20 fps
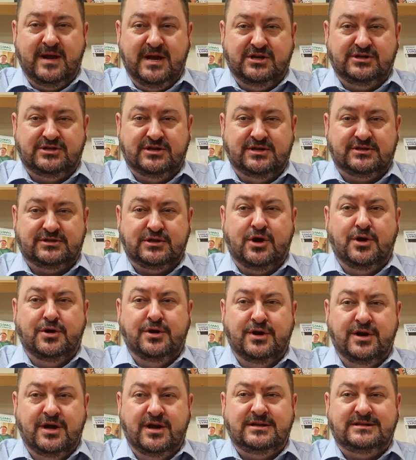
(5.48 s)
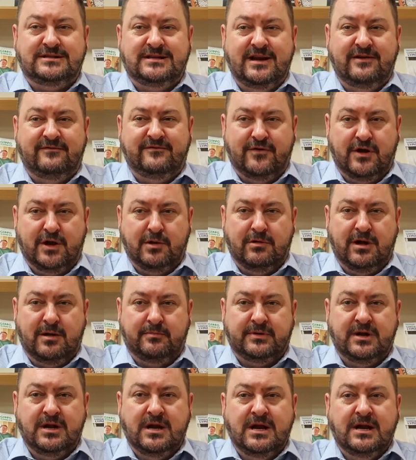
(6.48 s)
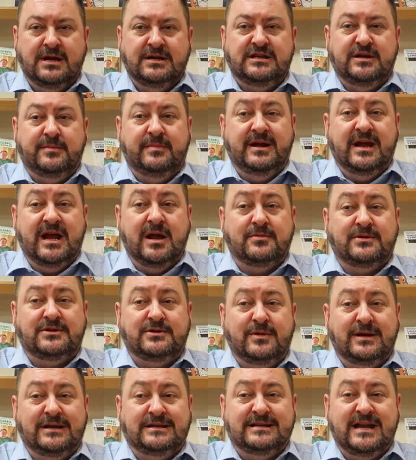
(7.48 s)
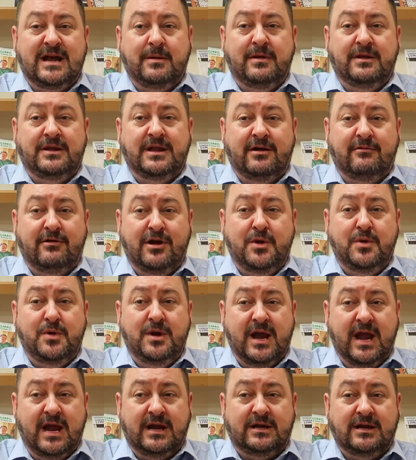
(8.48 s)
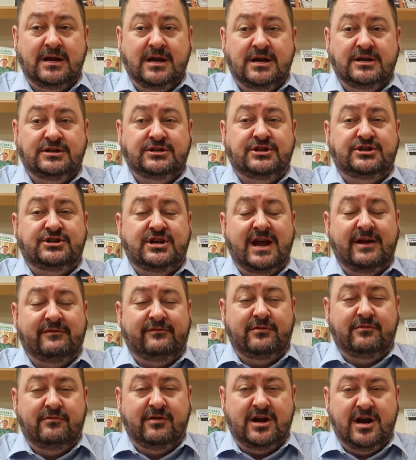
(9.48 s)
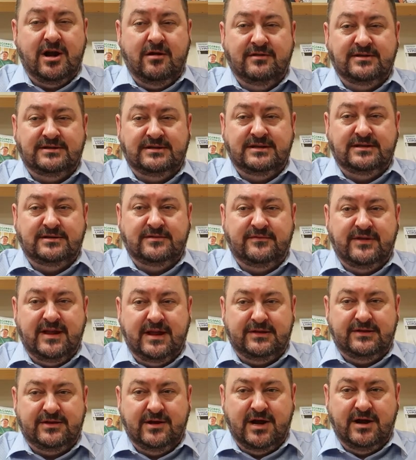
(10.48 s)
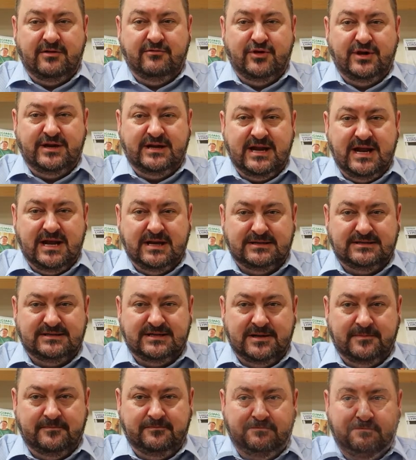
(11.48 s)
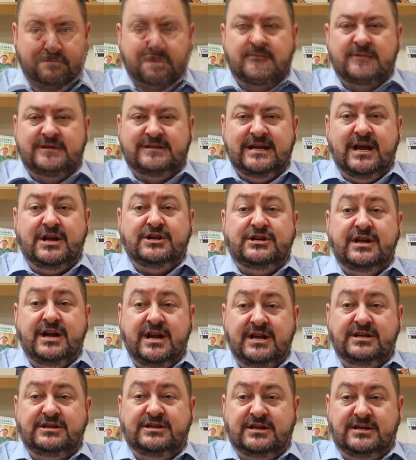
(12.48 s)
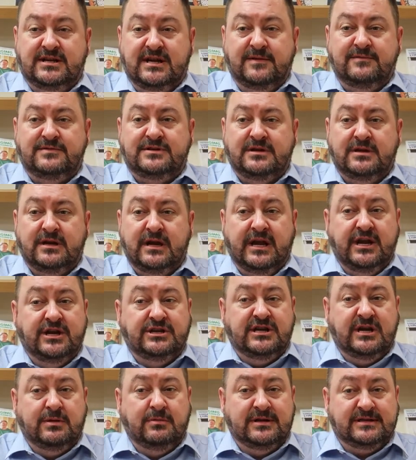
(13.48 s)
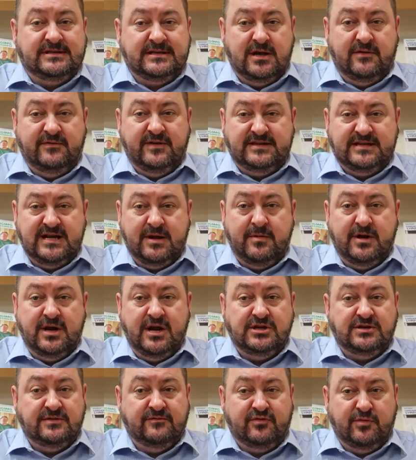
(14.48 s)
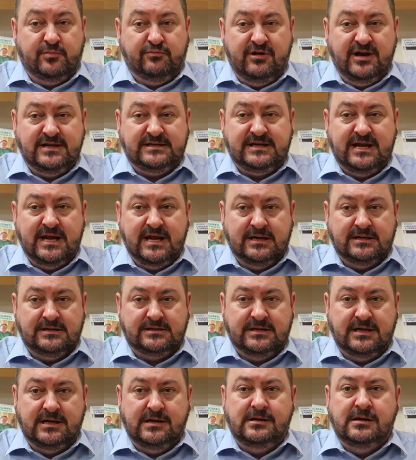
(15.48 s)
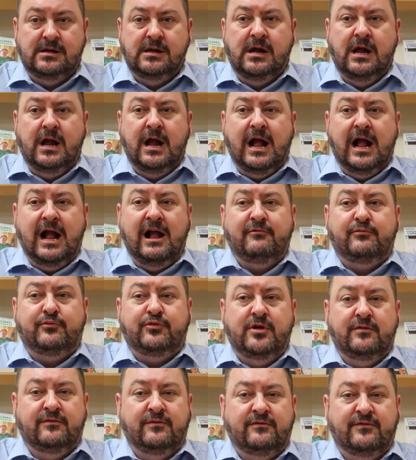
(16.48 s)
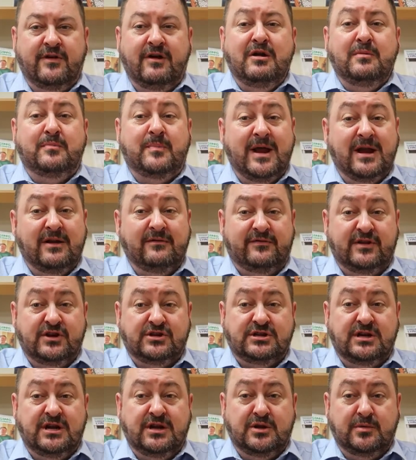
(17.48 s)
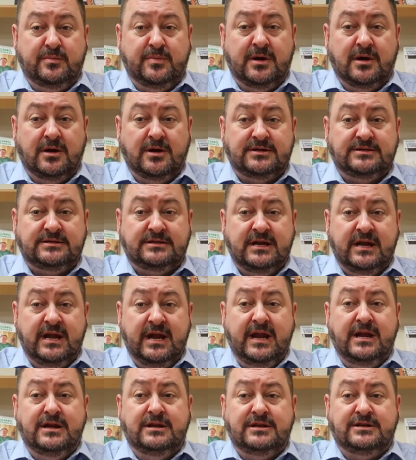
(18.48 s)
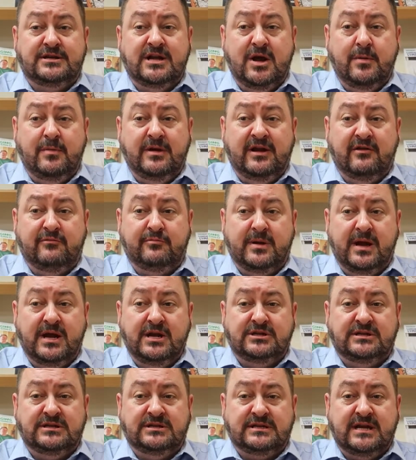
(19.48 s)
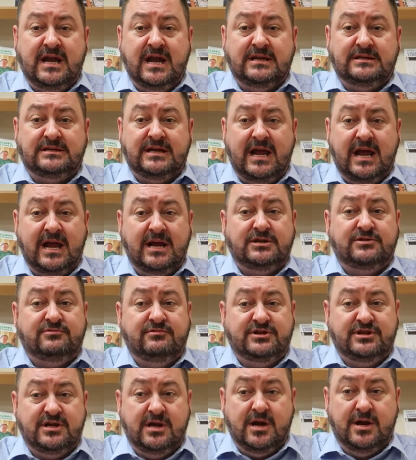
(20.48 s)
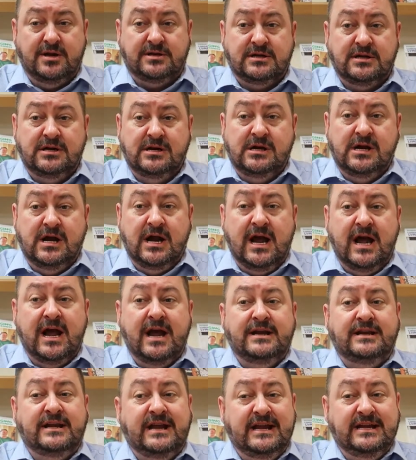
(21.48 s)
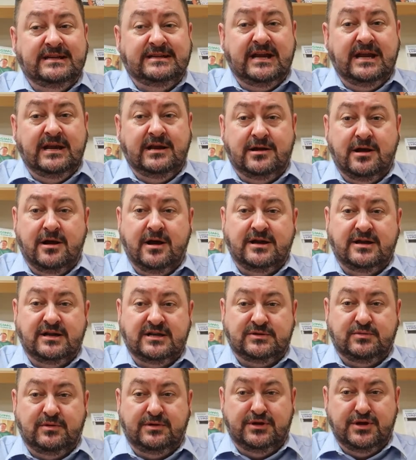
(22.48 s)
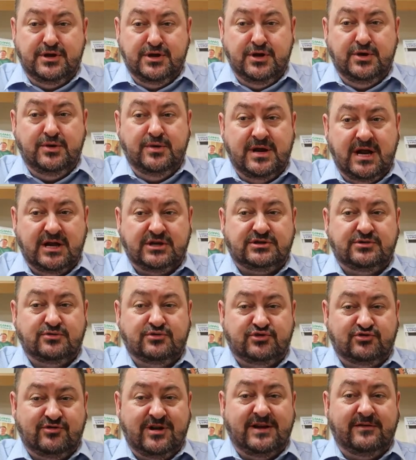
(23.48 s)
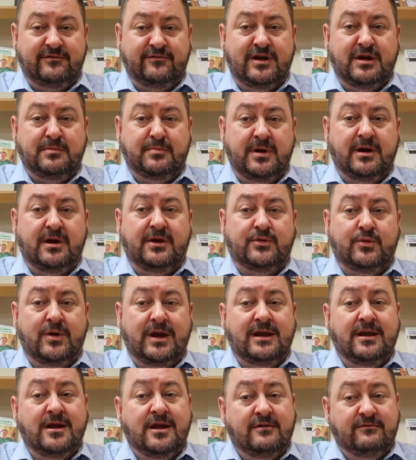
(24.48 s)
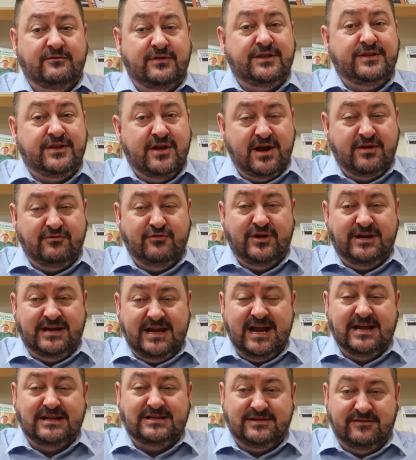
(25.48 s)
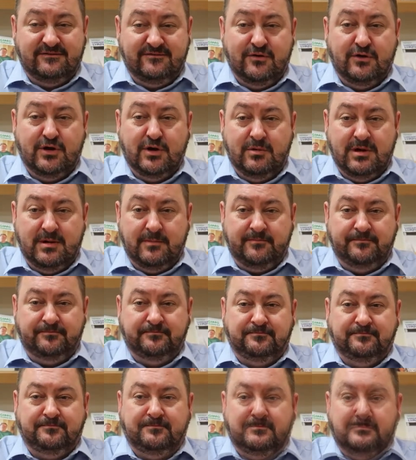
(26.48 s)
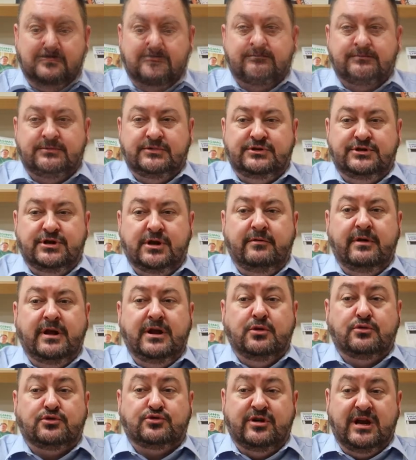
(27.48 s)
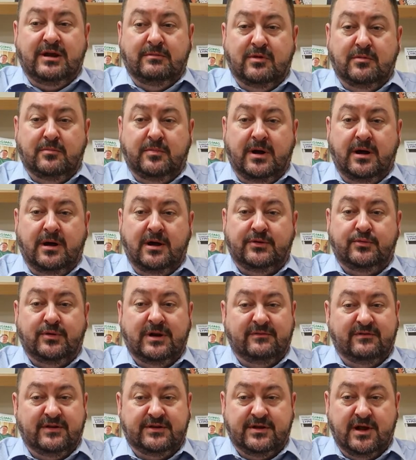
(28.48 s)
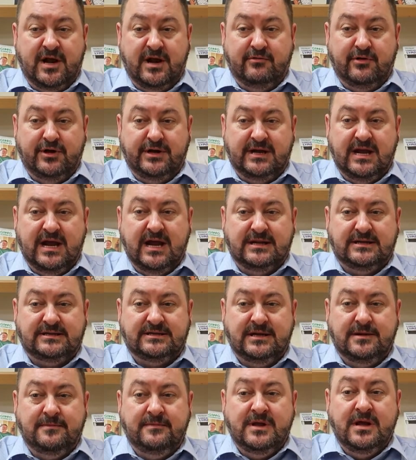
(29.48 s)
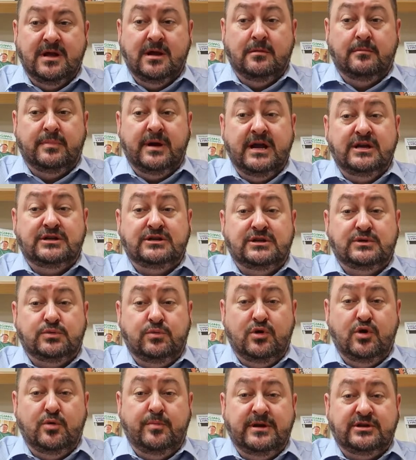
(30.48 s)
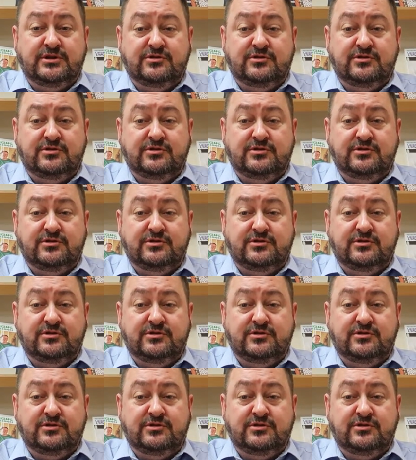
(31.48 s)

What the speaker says: patients on nurse-led follow-up to be able to examine their own neck to check for recurrences of their thyroid cancer. Such initiatives, e.g. with self-examination for breast cancer, have proven very beneficial in the past in determining if patients' cancer has returned and is in guidance with the new National Stratified Pathway for Thyroid Cancer Follow-up. During your treatment pathway for thyroid cancer, patients will be